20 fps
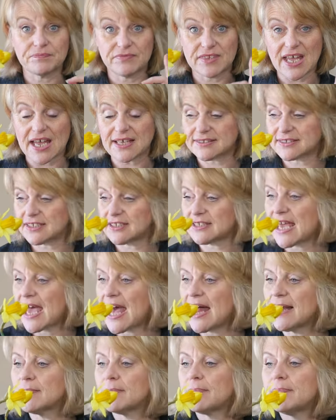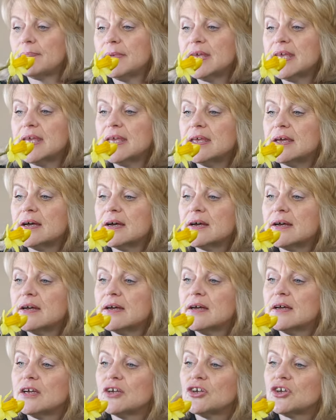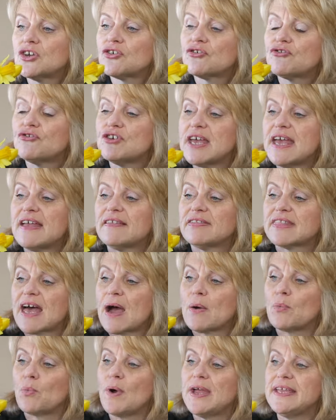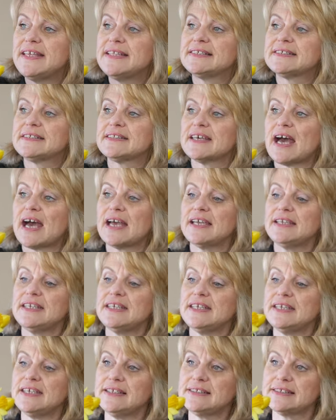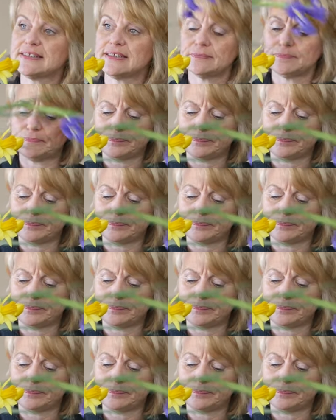That's gonna help me create that weight that I need.